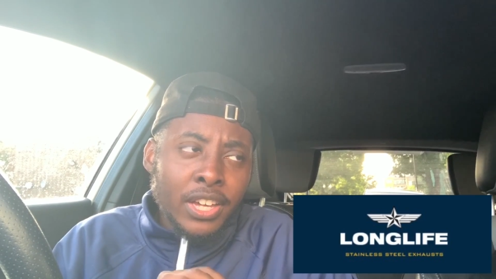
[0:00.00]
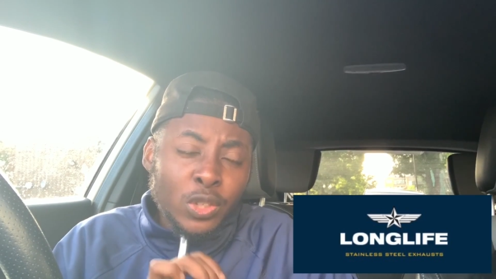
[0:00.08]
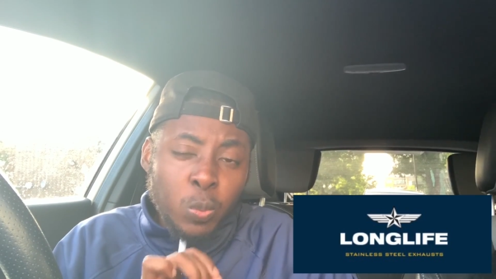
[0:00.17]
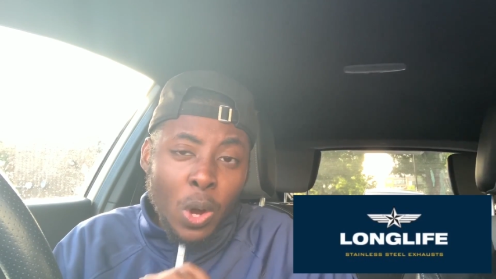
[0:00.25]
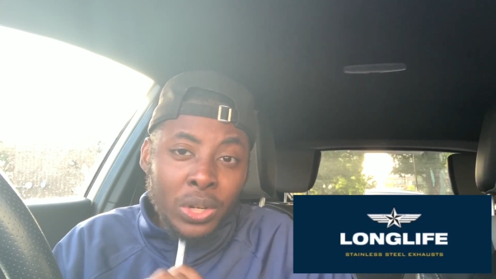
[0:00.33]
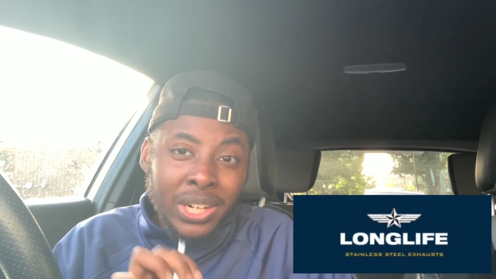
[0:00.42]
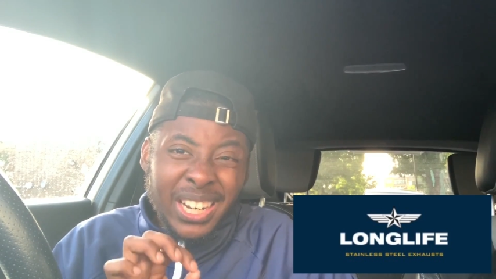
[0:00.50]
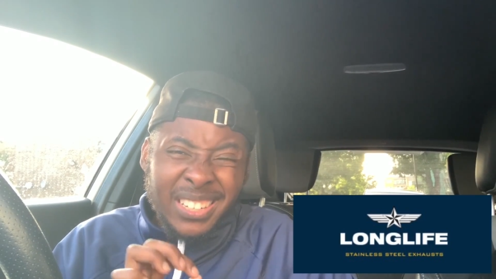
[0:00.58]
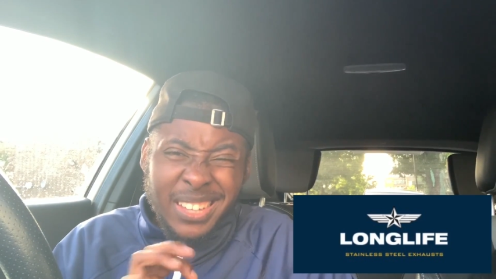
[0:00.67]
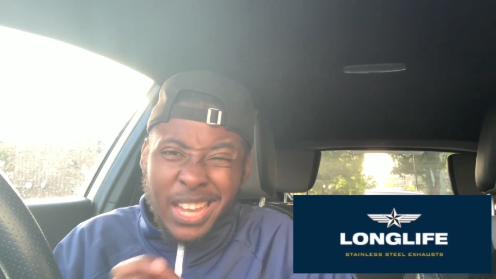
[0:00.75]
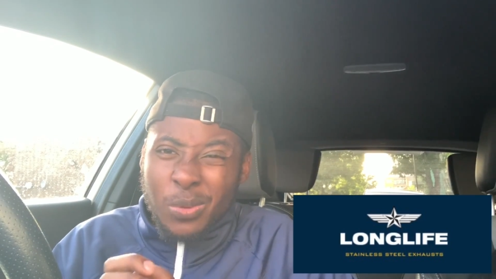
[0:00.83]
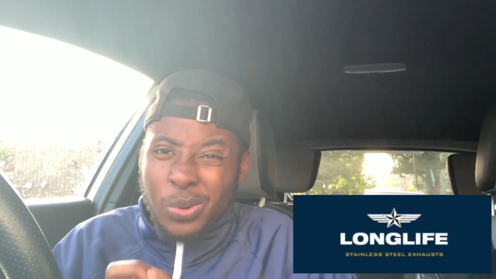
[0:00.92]
His welding
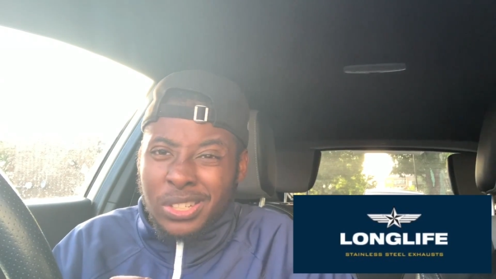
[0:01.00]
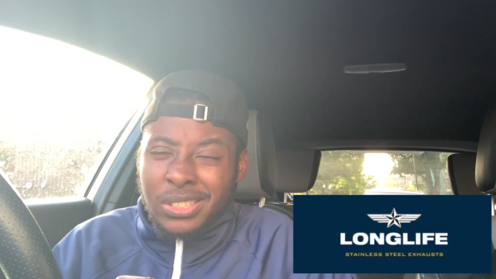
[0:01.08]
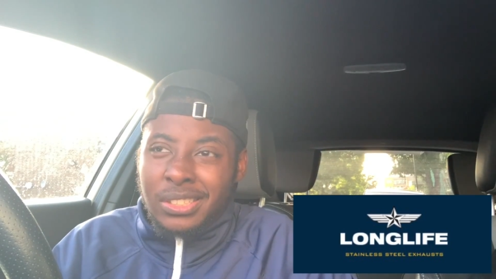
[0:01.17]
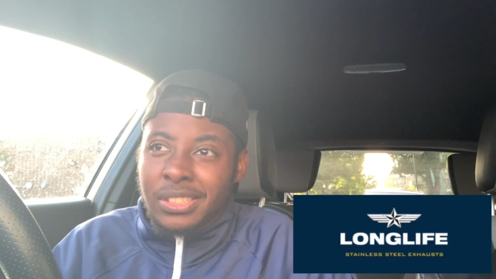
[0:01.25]
is A1.